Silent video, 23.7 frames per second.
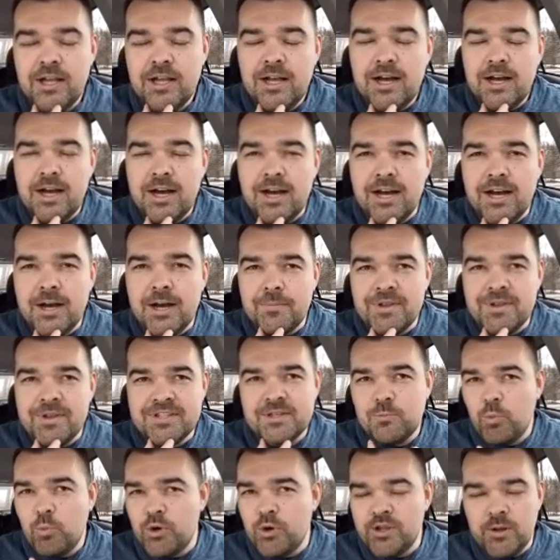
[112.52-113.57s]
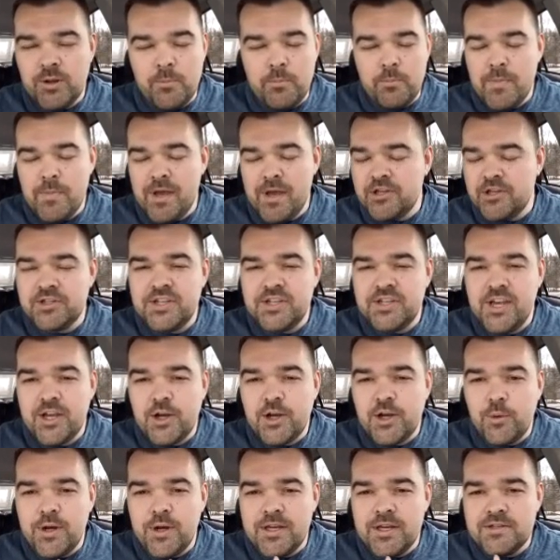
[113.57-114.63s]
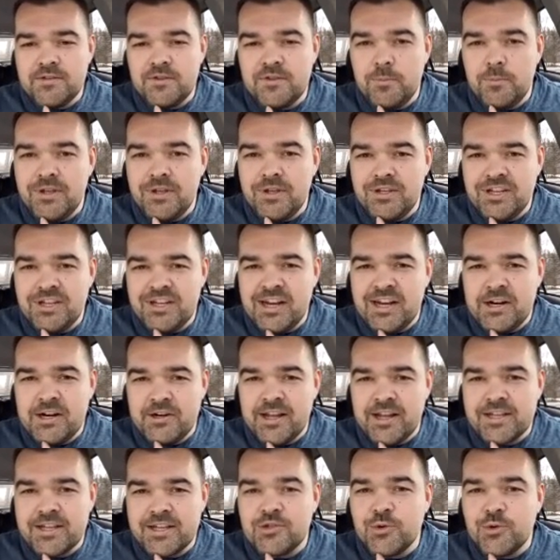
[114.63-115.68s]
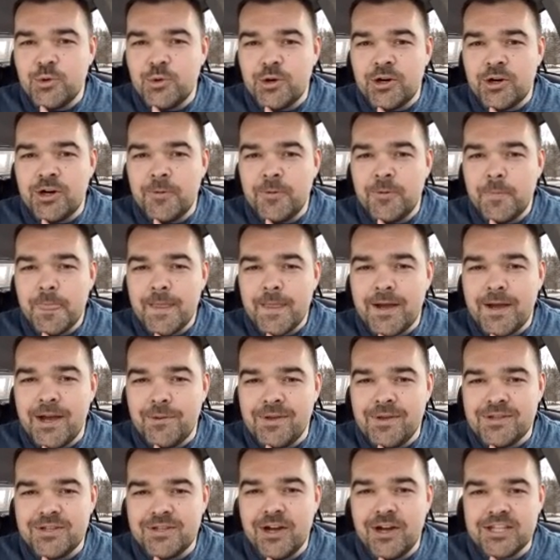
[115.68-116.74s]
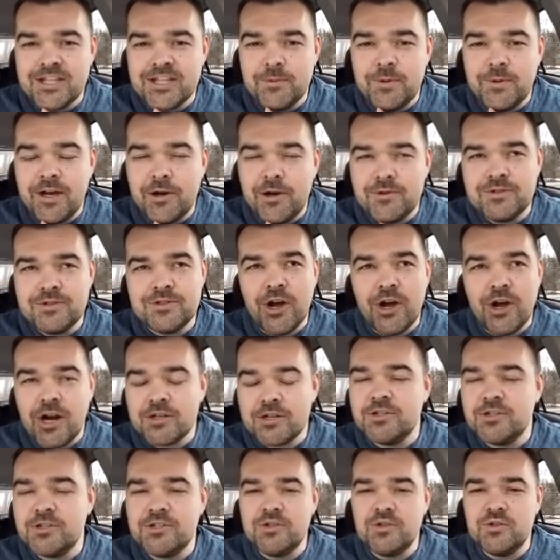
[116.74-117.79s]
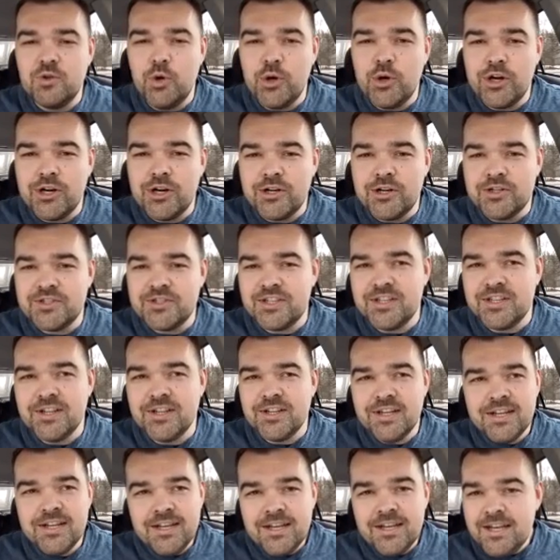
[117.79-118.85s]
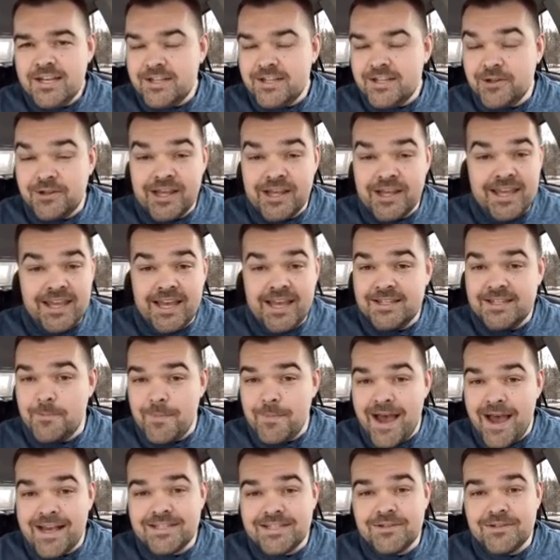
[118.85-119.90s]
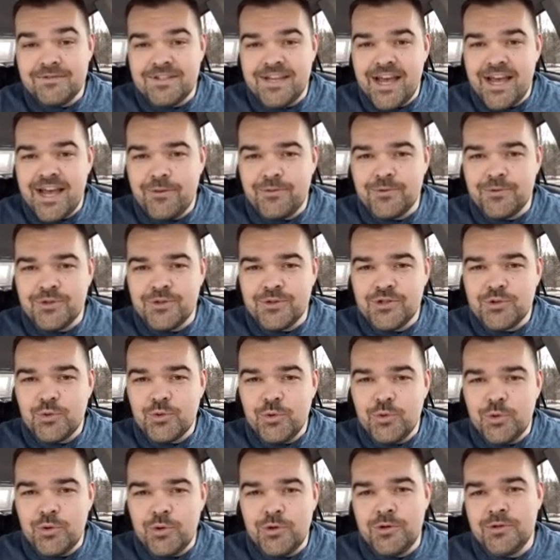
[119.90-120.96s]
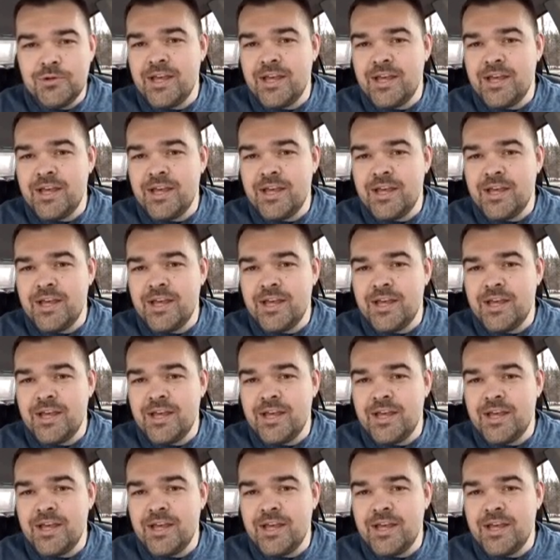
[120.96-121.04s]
That's one of the major takeaways of The Millionaire Next Door. They talked about doctors and lawyers, and they get into massive debt through school.